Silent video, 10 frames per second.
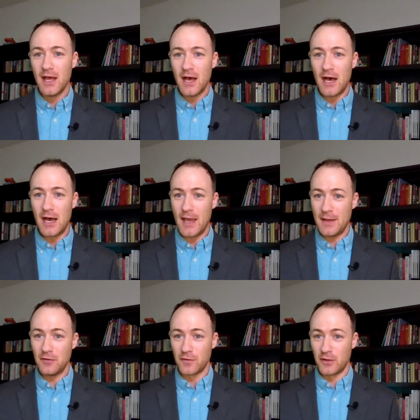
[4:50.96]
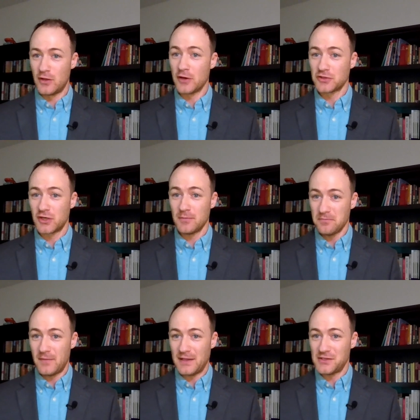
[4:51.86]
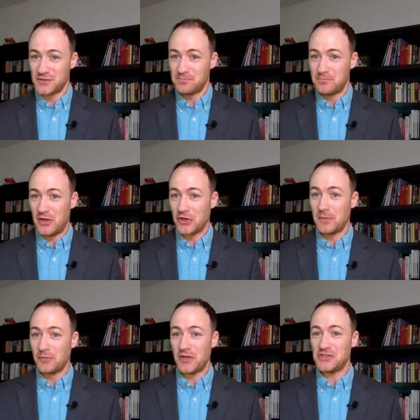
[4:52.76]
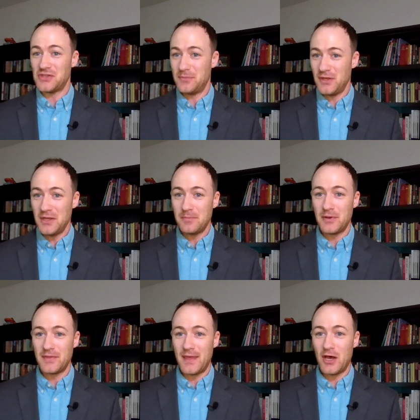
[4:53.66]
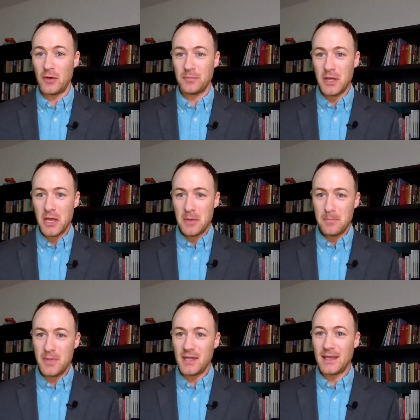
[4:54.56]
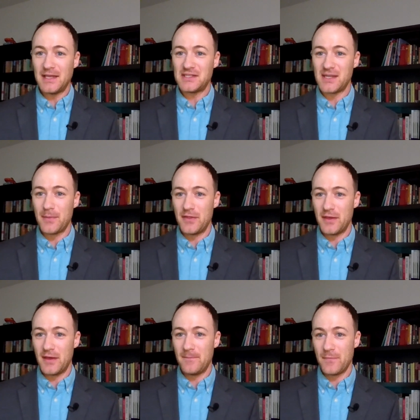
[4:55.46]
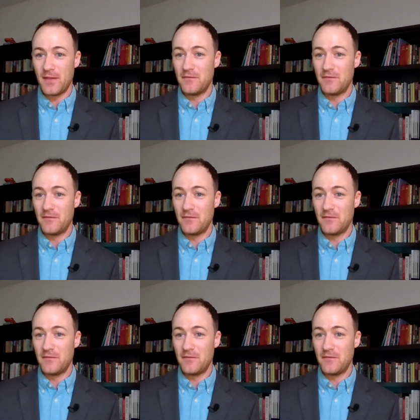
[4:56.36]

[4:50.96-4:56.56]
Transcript: uh, and over the long term, that's been a good place to be, but they help mitigate some of the,